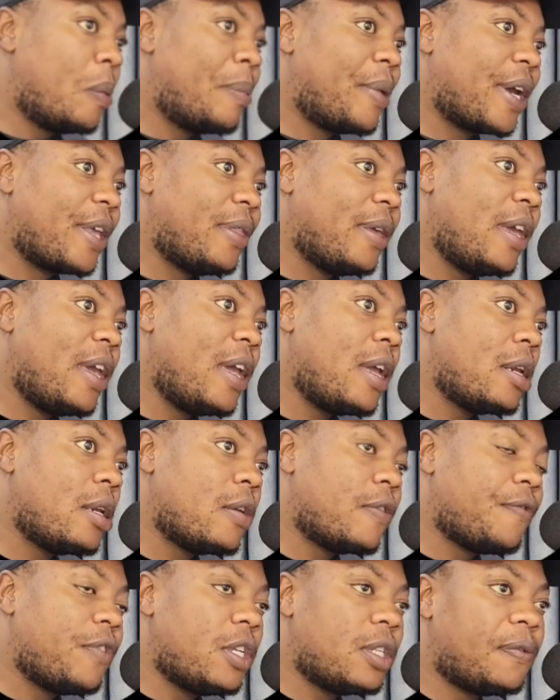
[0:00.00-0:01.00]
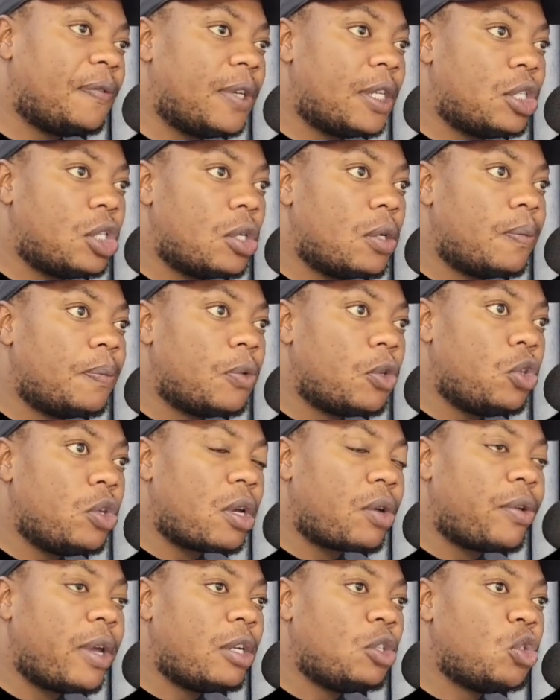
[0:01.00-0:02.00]
by the end of this video,
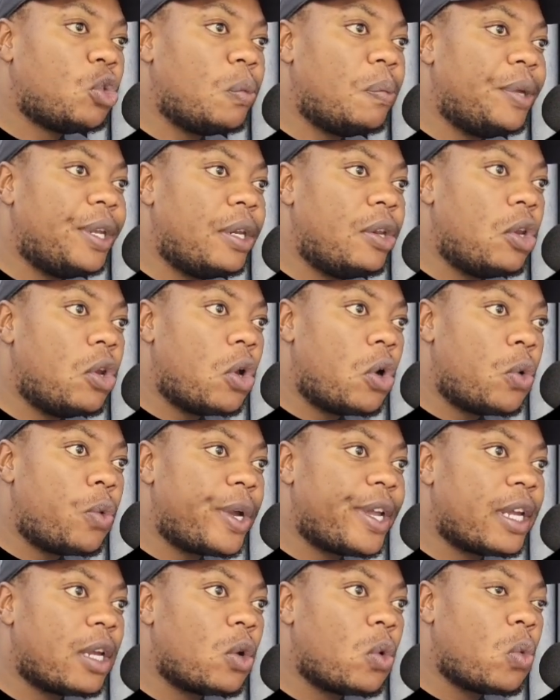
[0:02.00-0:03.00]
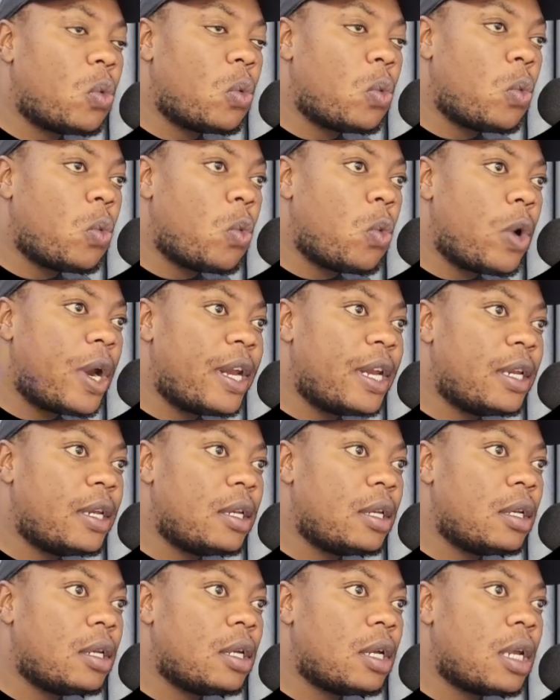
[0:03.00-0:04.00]
you're going to be knowing
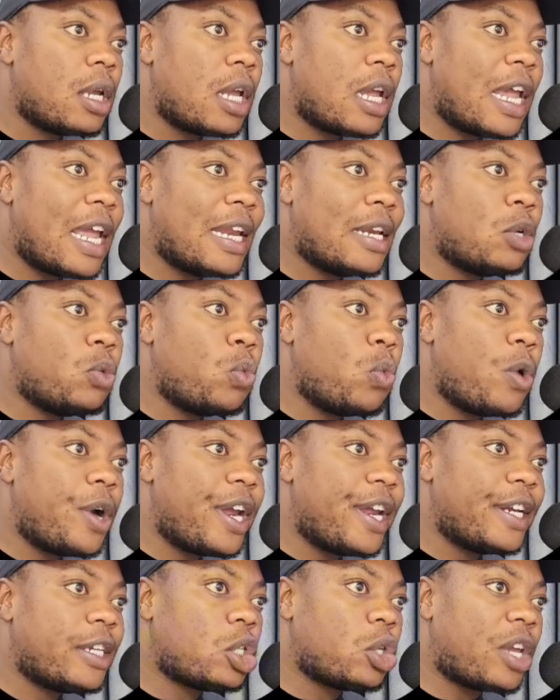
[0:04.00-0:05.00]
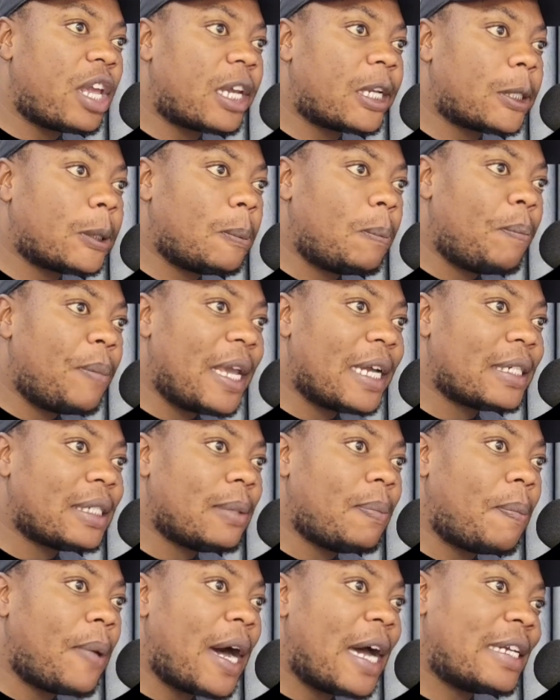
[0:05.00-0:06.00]
when and where to
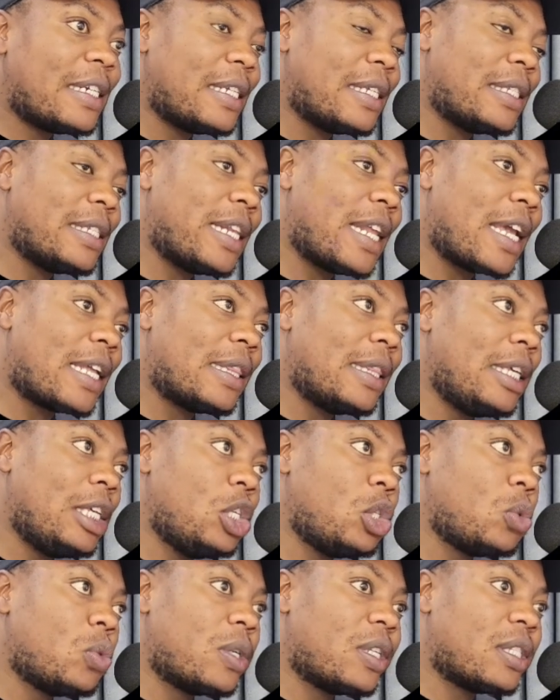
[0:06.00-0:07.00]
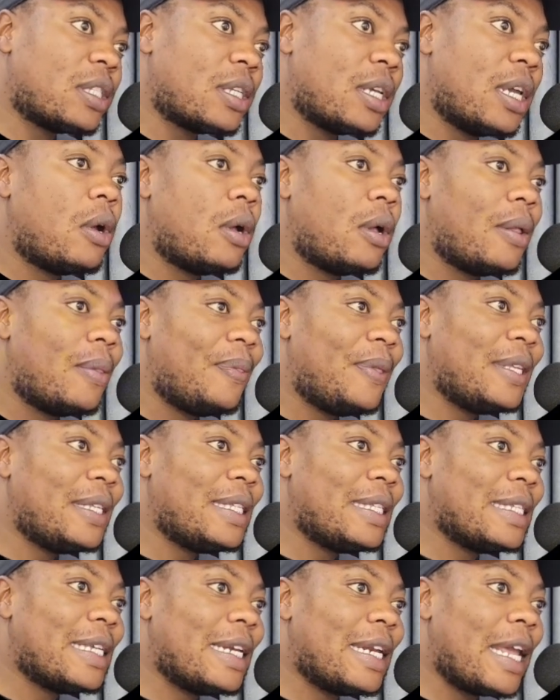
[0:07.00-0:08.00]
expect patterns like these ones. This
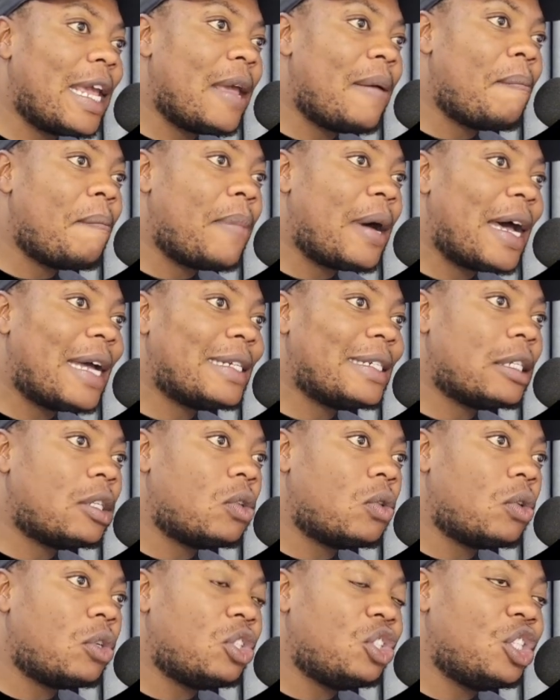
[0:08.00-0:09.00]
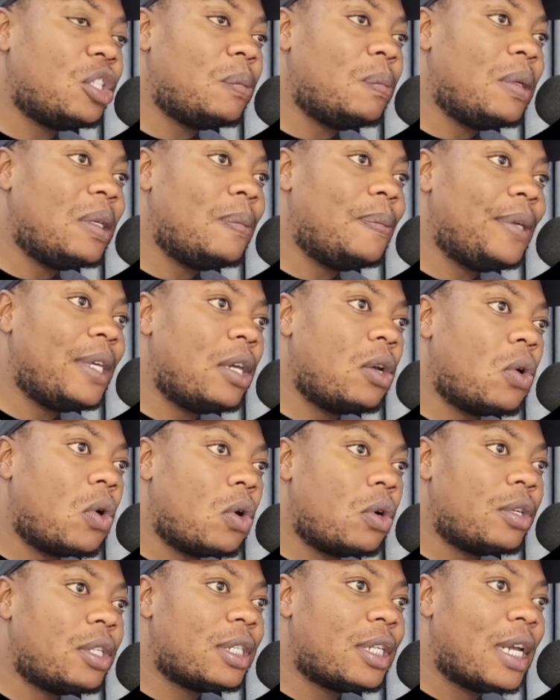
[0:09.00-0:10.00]
is an M pattern on GBP
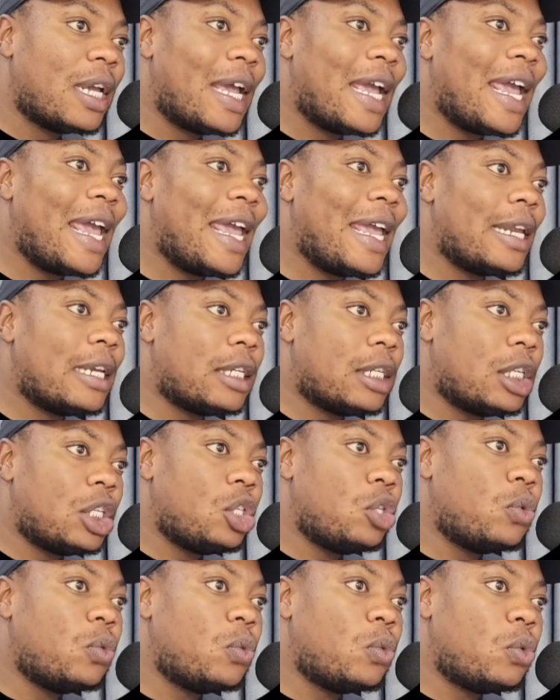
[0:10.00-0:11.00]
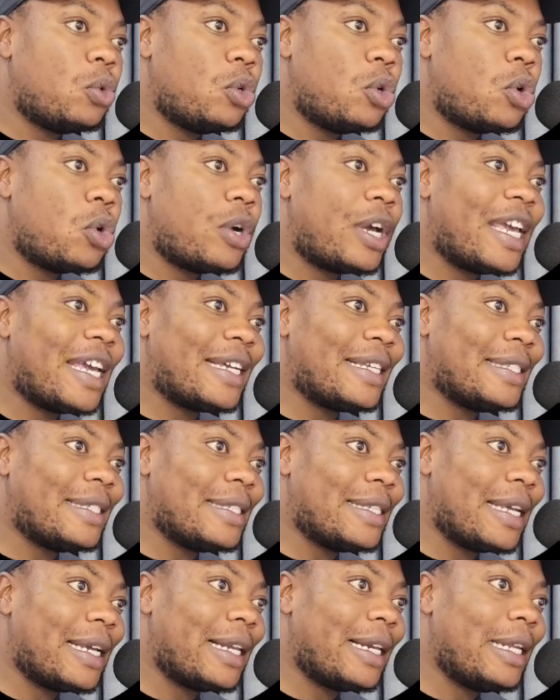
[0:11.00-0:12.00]
odd, and you will know
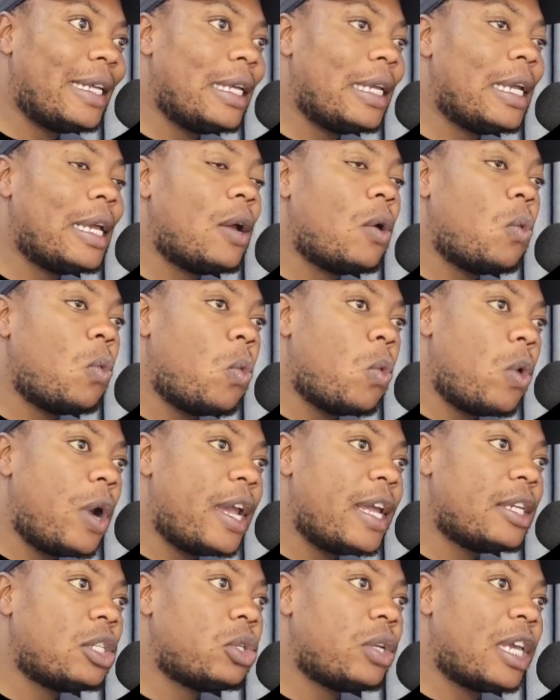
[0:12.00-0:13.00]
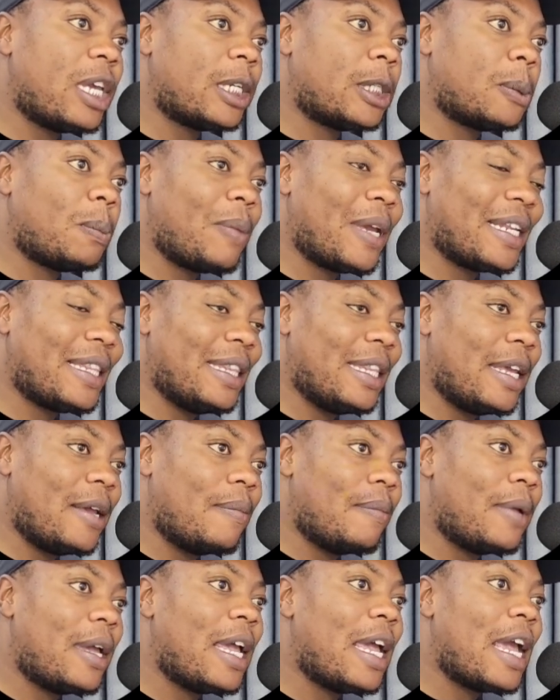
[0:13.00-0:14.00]
exactly where to expect
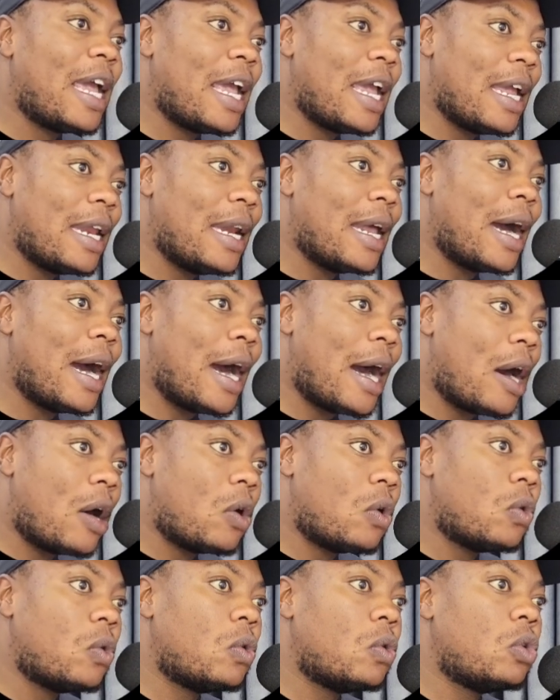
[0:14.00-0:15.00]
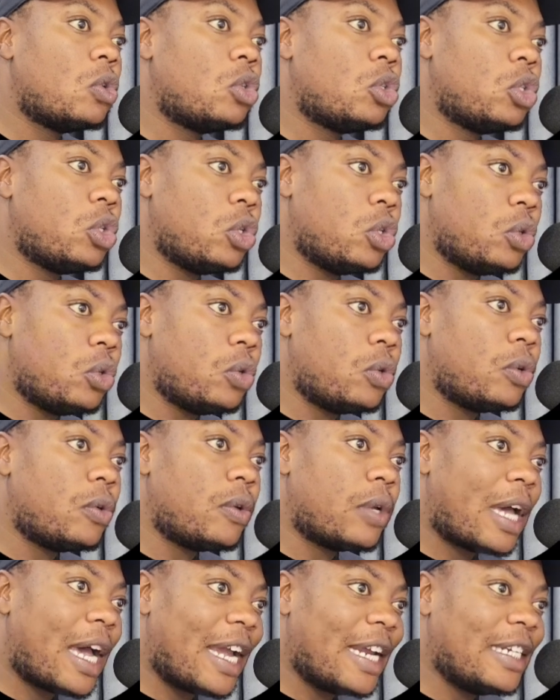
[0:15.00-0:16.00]
them and how to
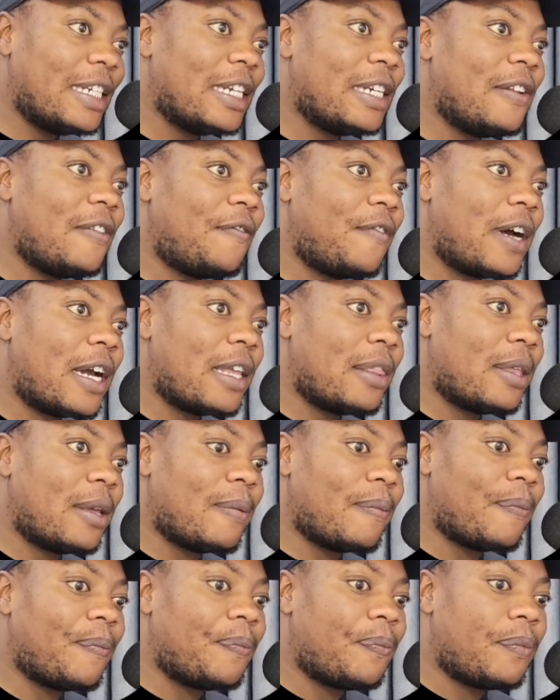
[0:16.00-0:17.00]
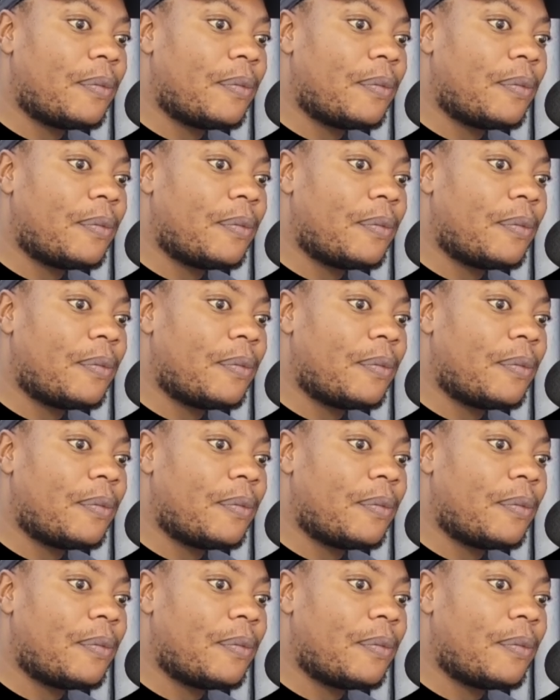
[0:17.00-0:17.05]
identify them.